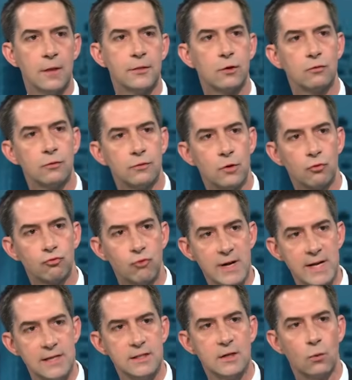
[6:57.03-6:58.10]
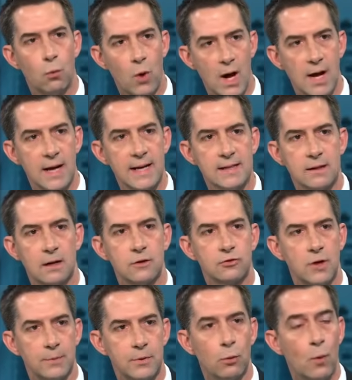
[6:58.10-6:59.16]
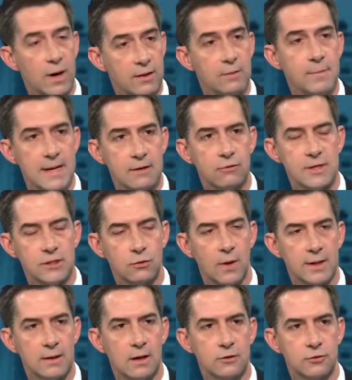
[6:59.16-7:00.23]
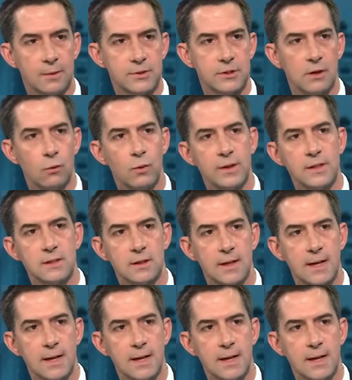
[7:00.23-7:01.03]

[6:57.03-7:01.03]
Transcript: The, the reason why Donald Trump, one of the many reasons why Donald Trump is going to win this